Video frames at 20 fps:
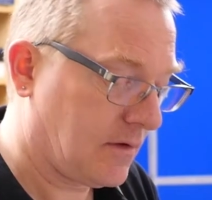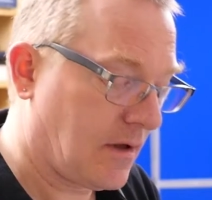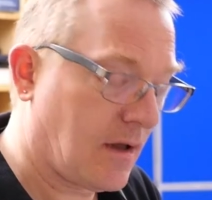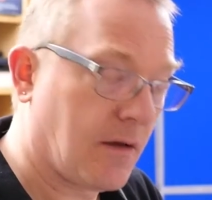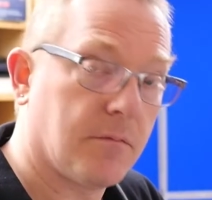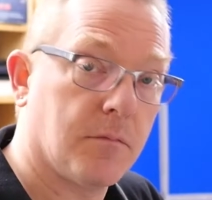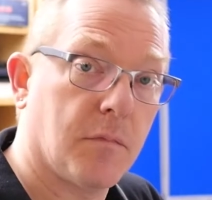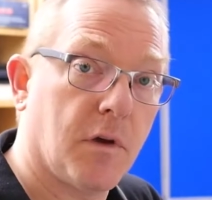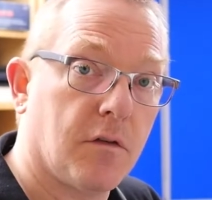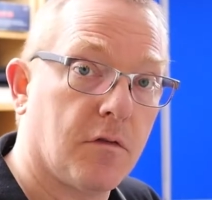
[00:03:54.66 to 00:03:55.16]

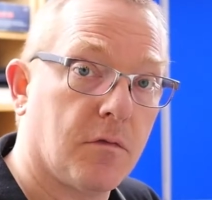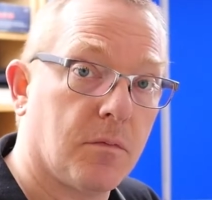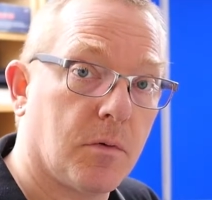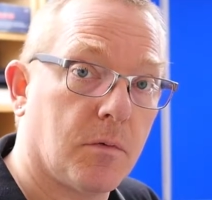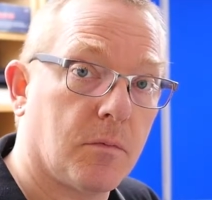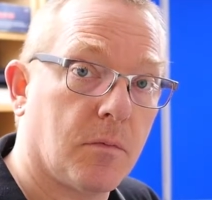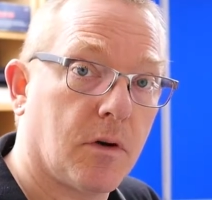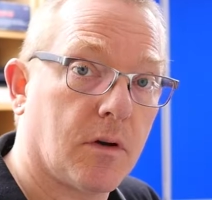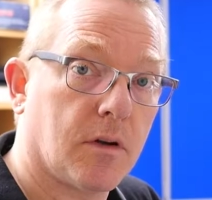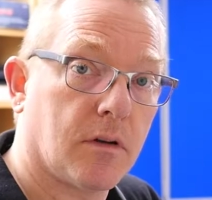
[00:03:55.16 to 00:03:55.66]
have
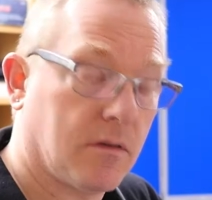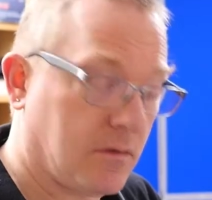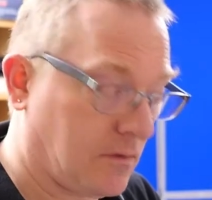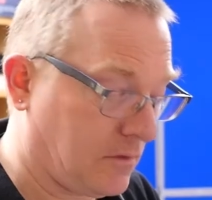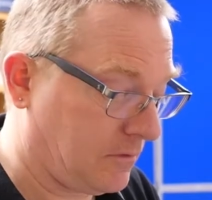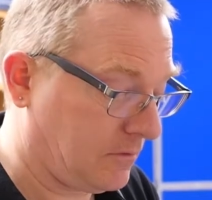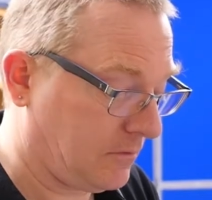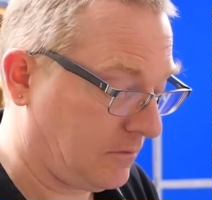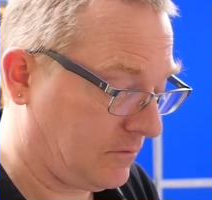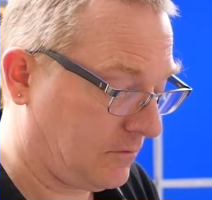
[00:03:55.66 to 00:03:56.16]
movable
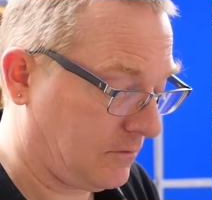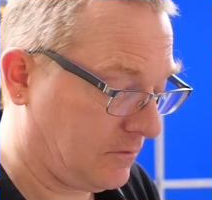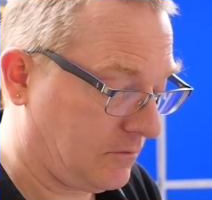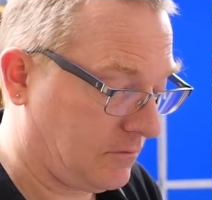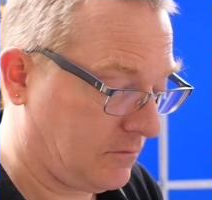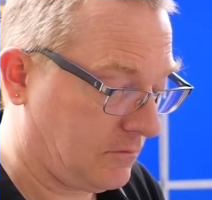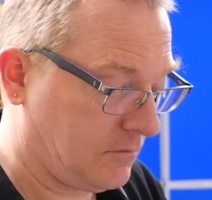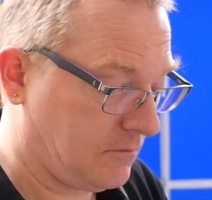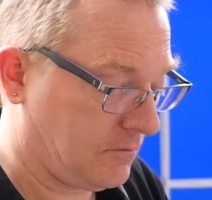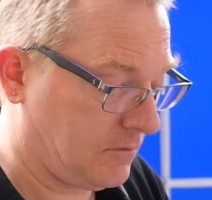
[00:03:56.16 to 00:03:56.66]
mics,
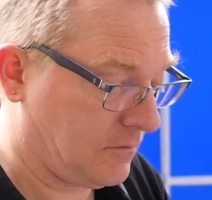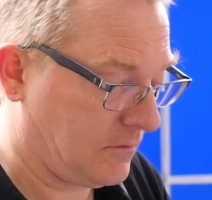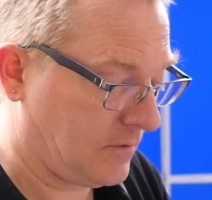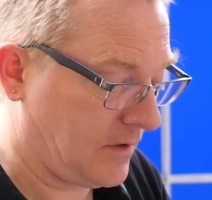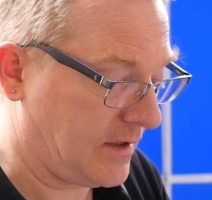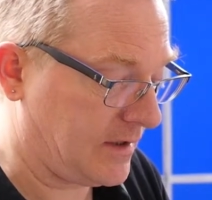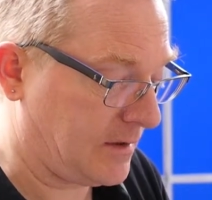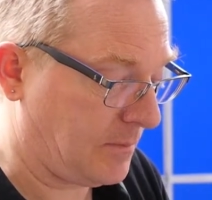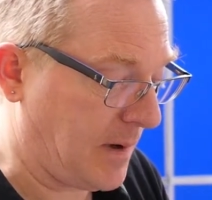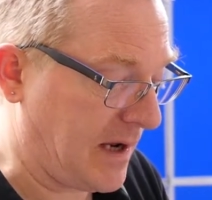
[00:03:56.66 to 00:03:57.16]

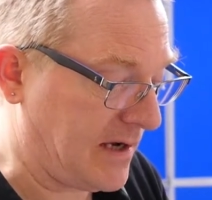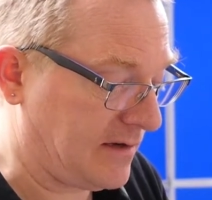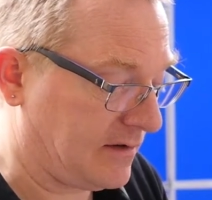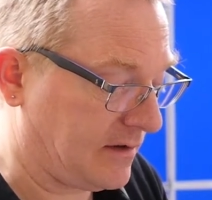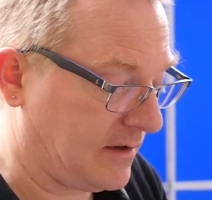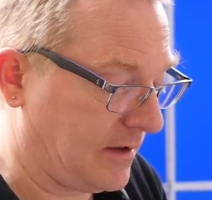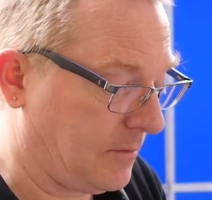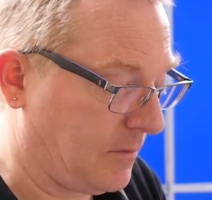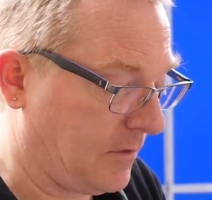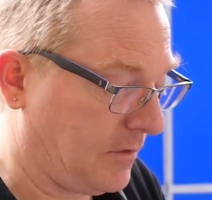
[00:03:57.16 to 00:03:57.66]

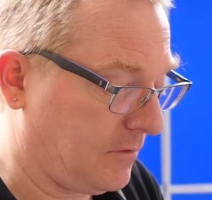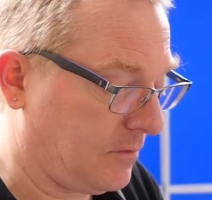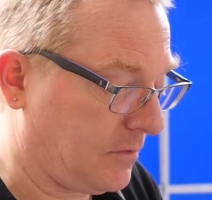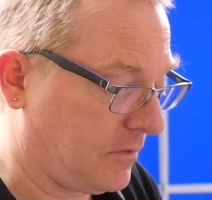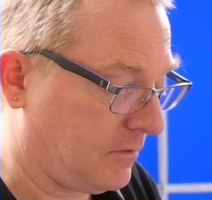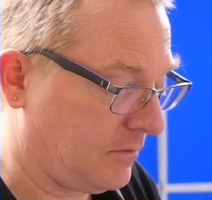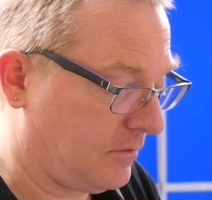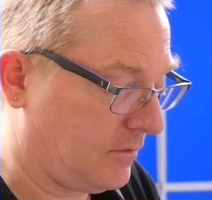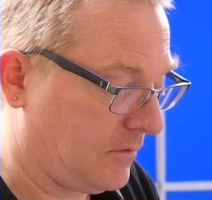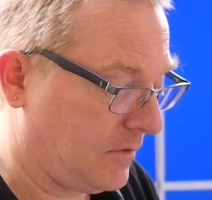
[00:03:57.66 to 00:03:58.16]
independently
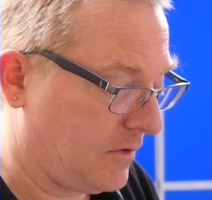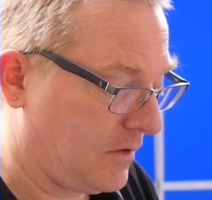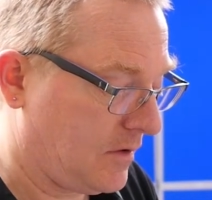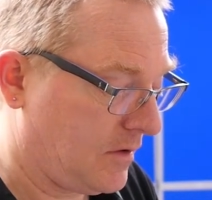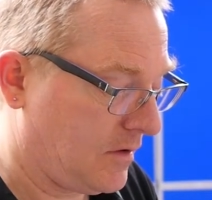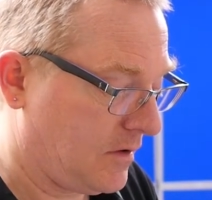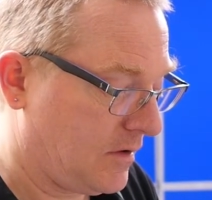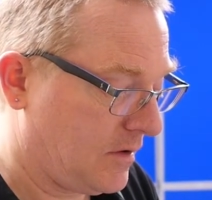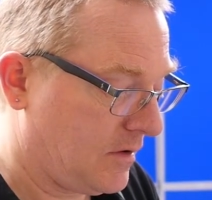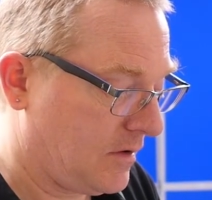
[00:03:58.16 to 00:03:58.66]
movable.
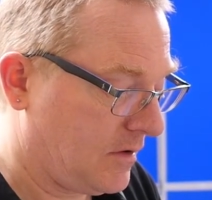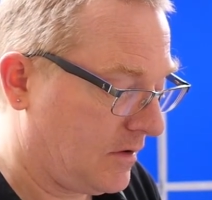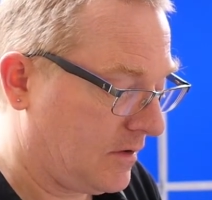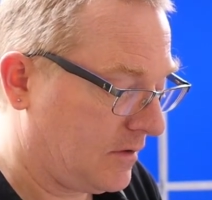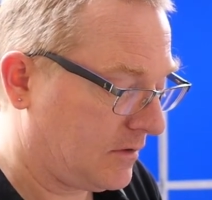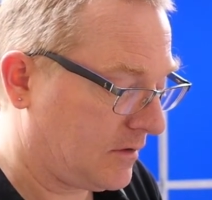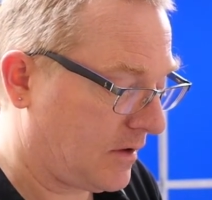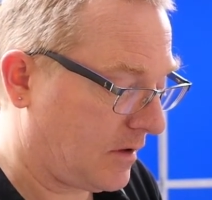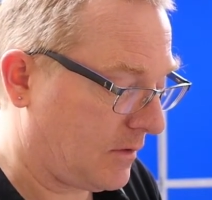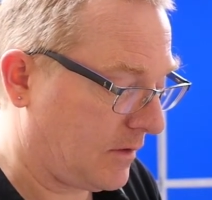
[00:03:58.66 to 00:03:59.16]

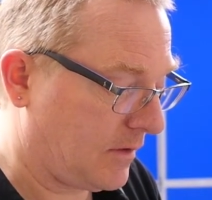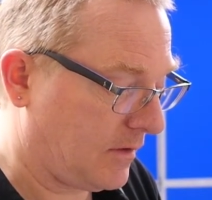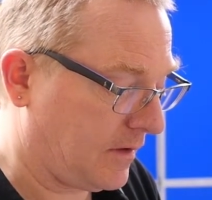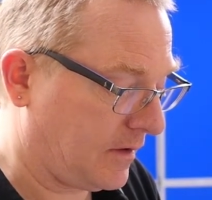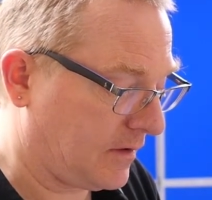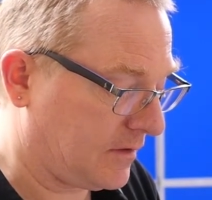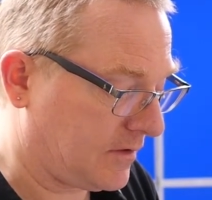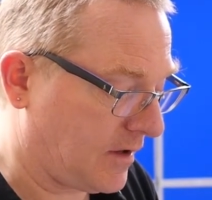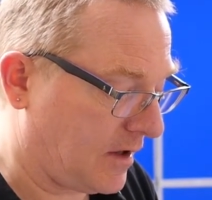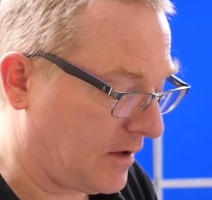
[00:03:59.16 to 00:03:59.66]
So I
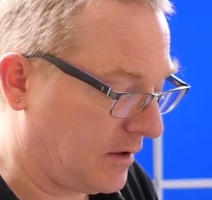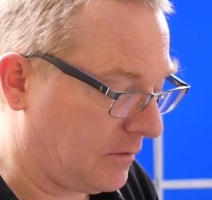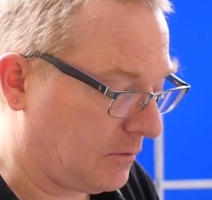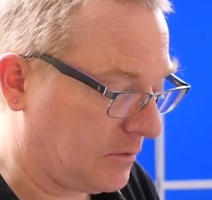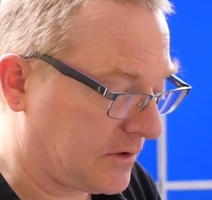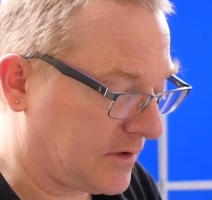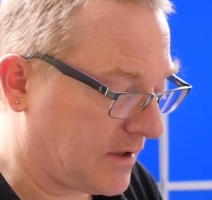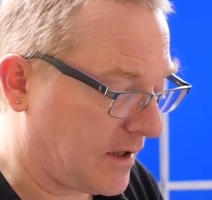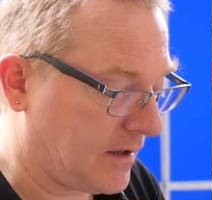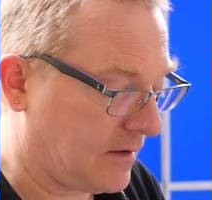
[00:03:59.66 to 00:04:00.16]
think Sony
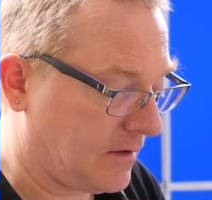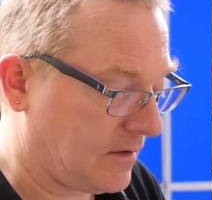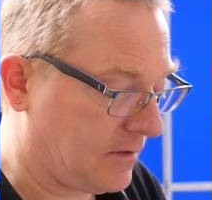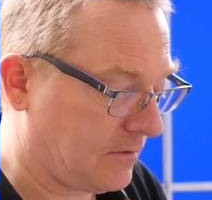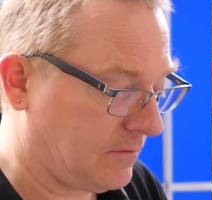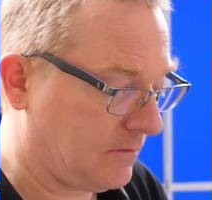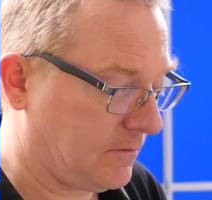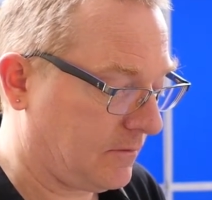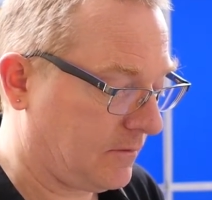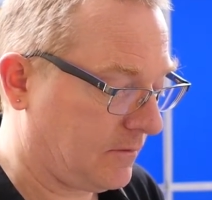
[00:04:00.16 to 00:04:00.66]
would say that